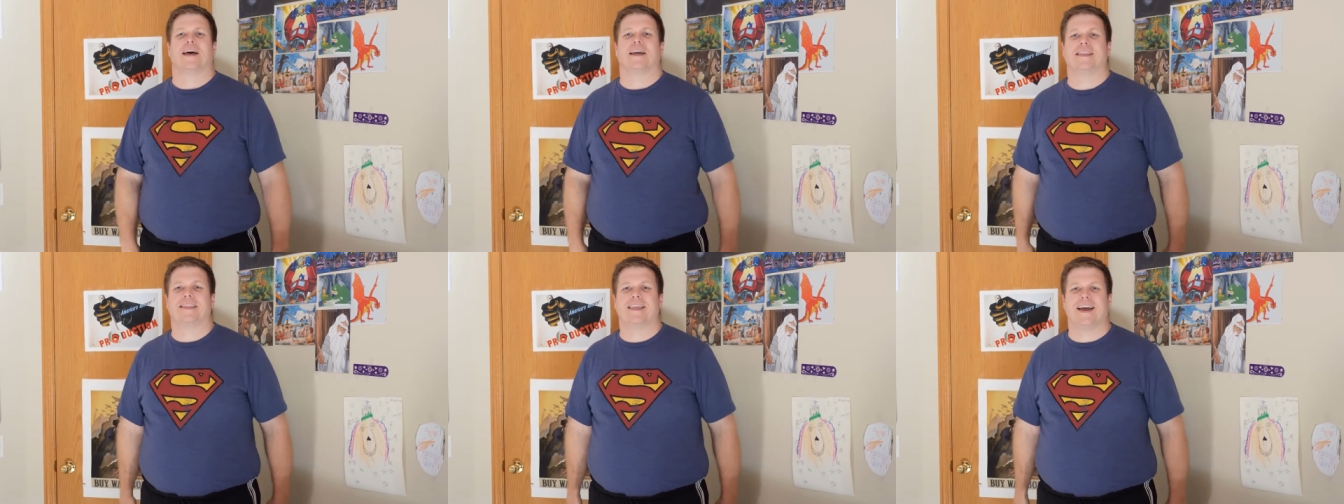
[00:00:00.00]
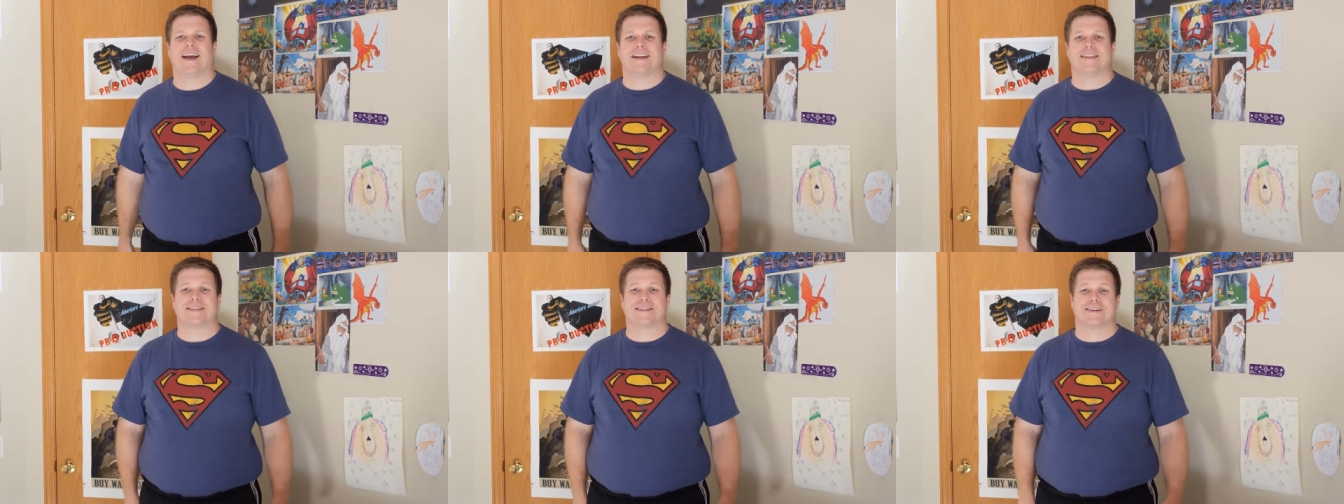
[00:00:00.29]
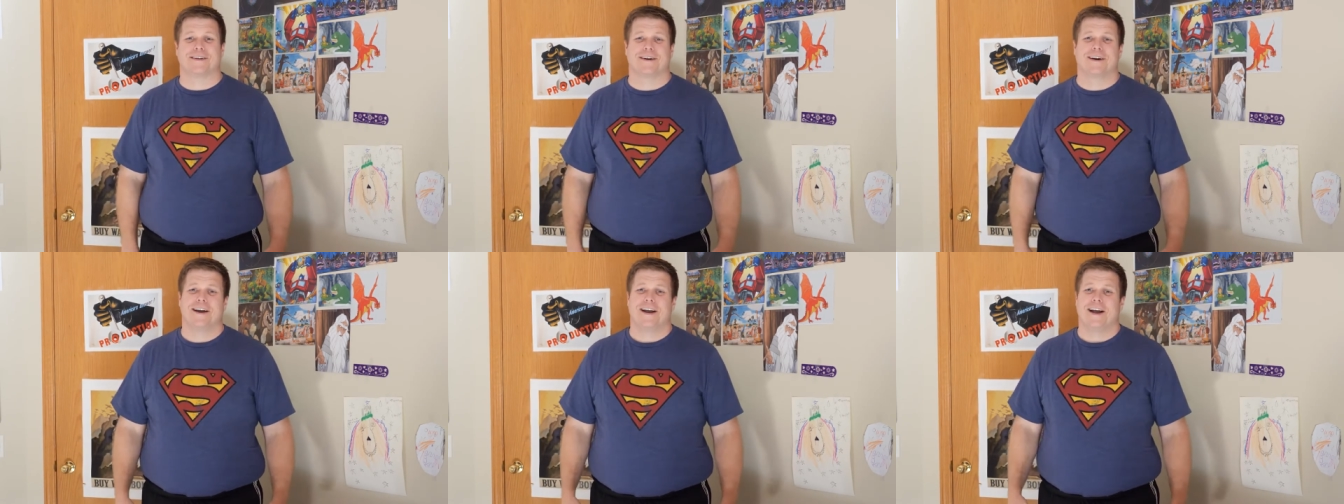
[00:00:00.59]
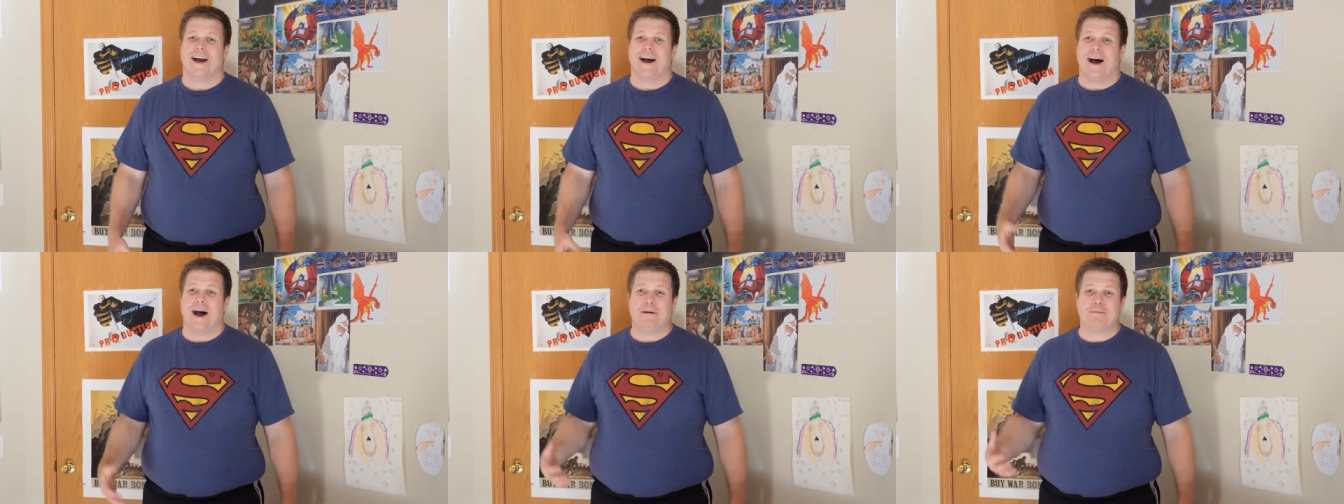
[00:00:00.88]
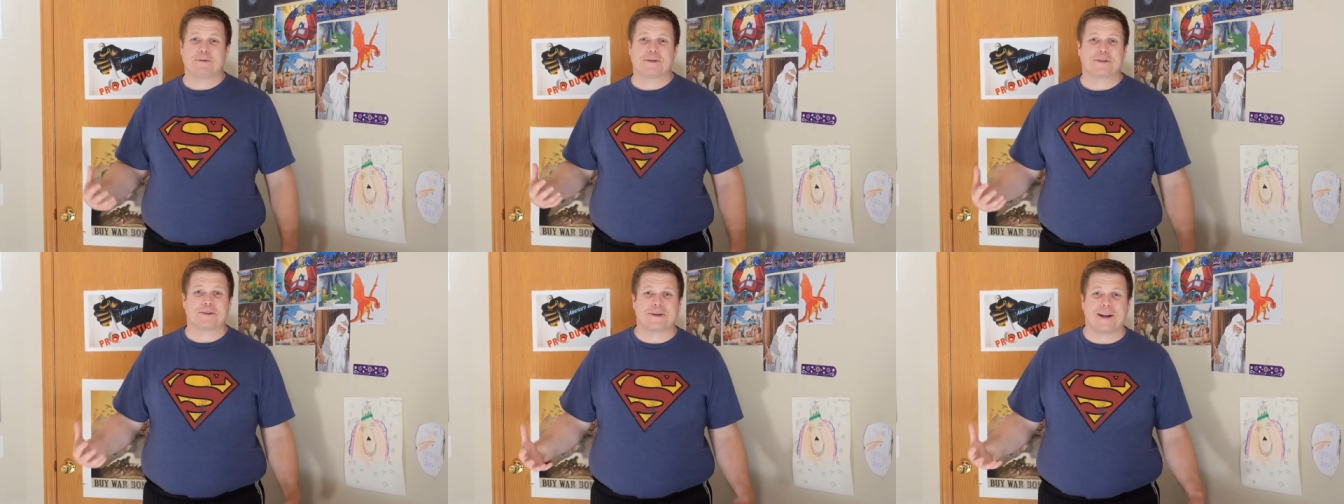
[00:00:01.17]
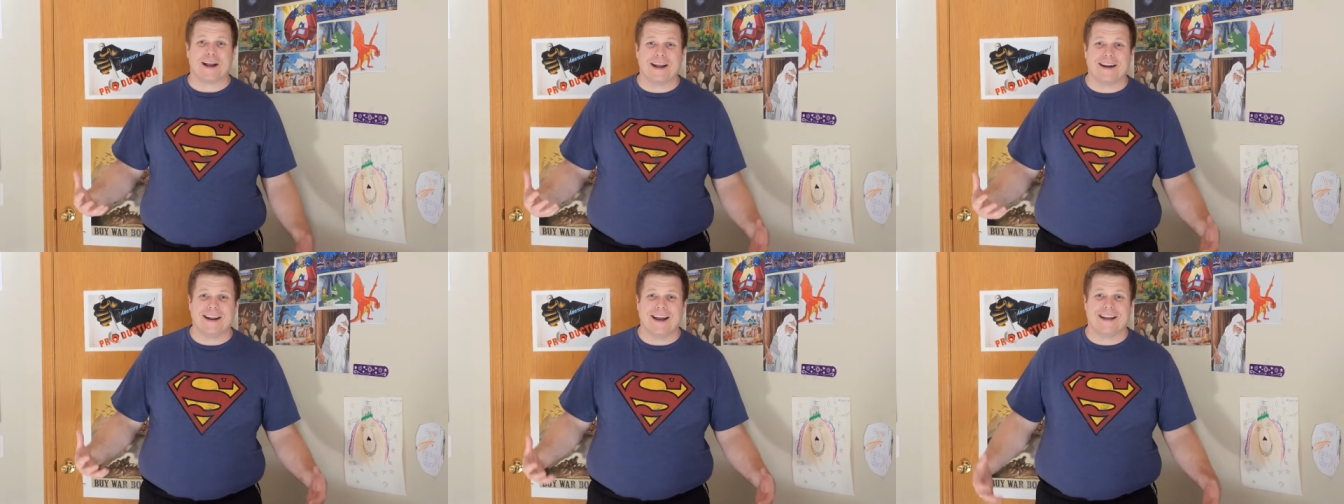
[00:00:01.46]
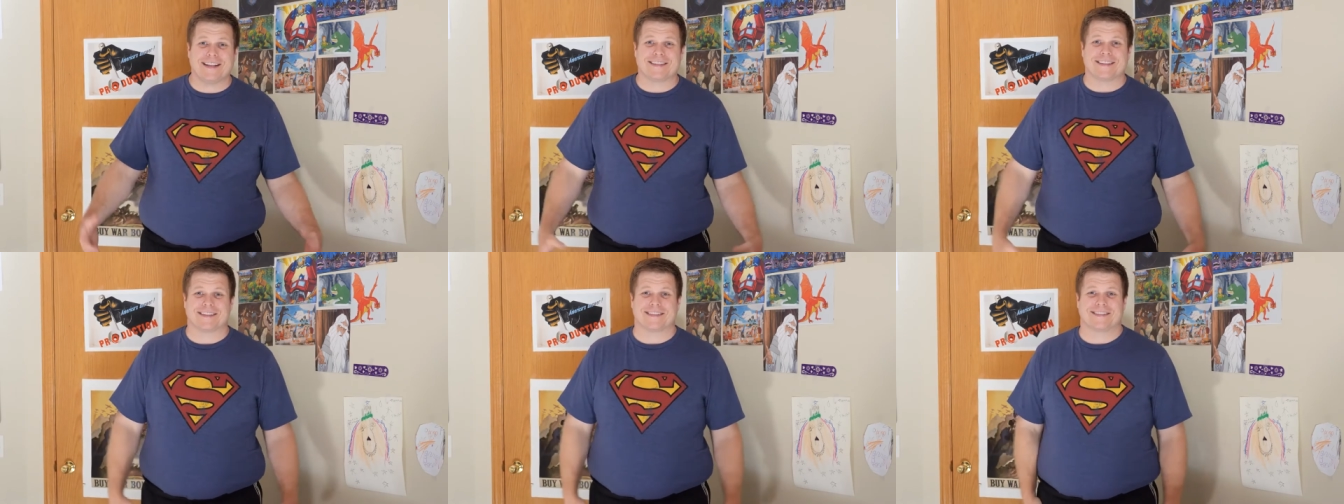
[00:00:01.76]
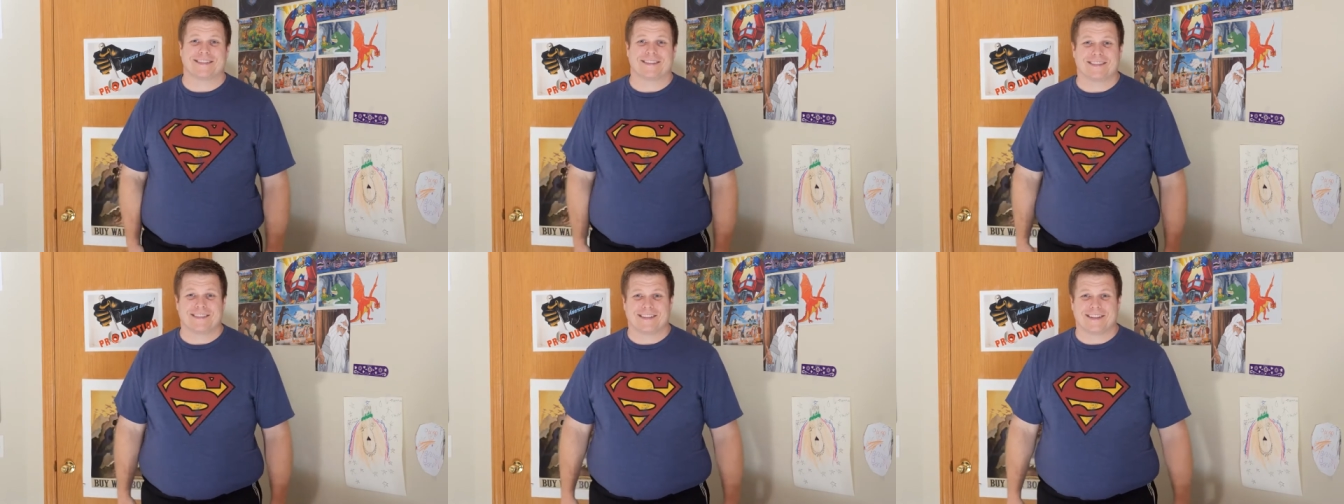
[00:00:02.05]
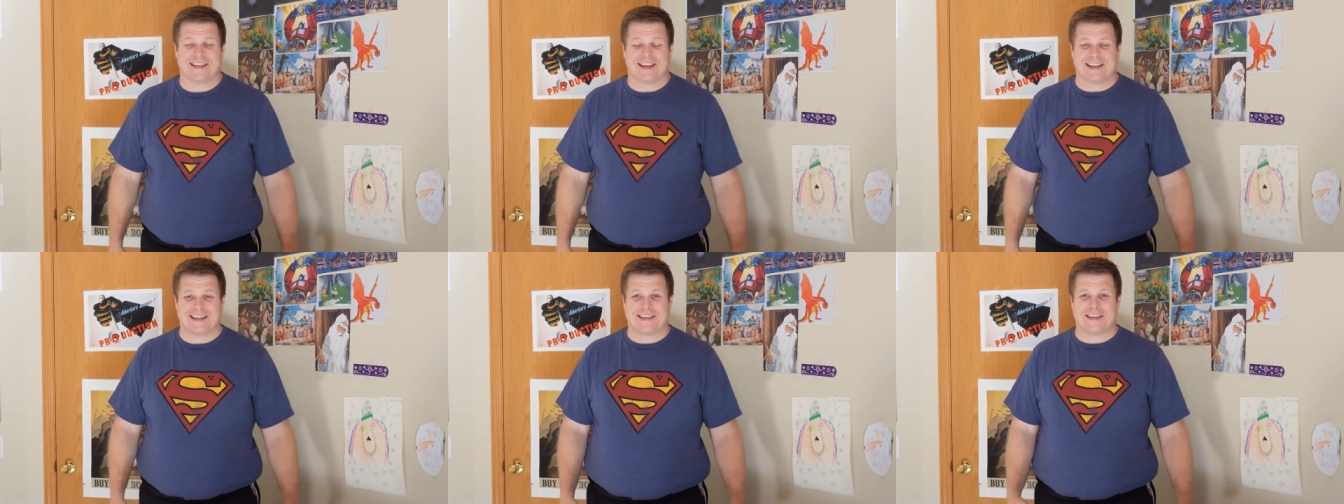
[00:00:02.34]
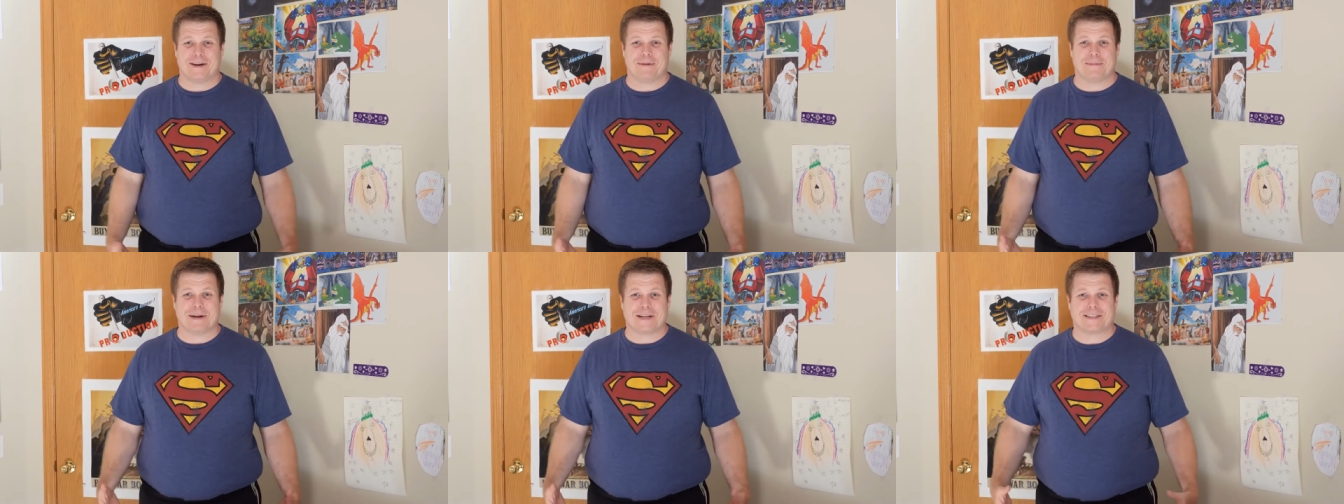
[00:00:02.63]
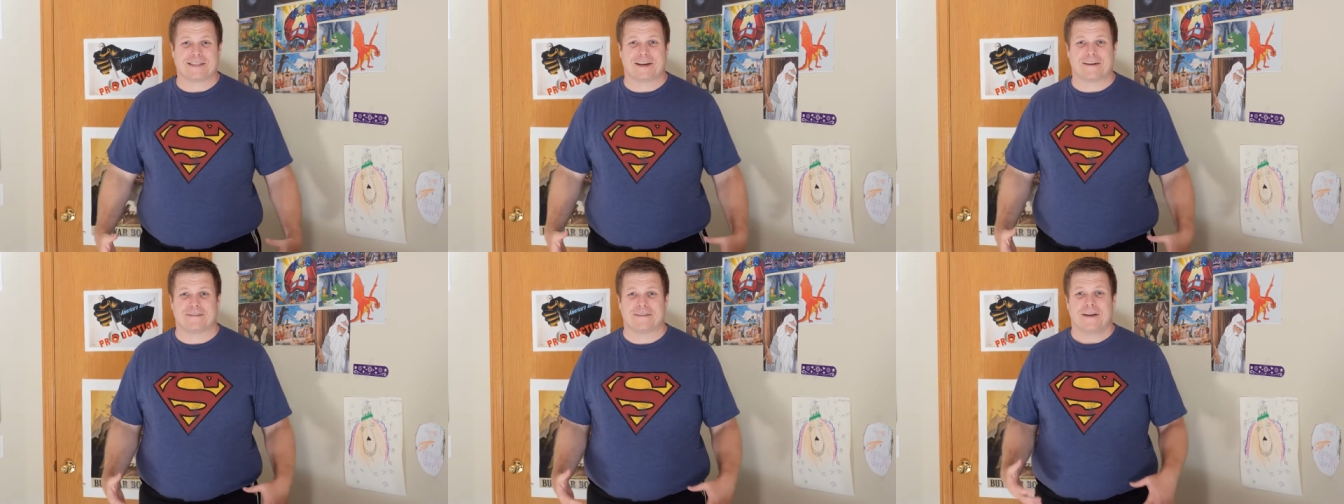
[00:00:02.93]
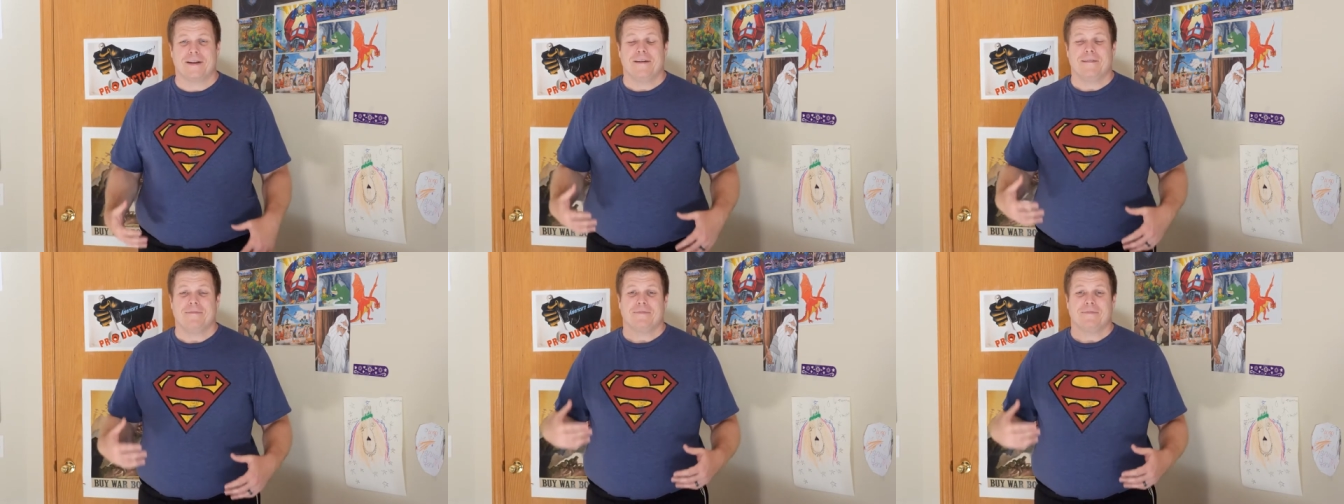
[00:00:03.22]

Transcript: like that. So I'm just trying not to like kill myself.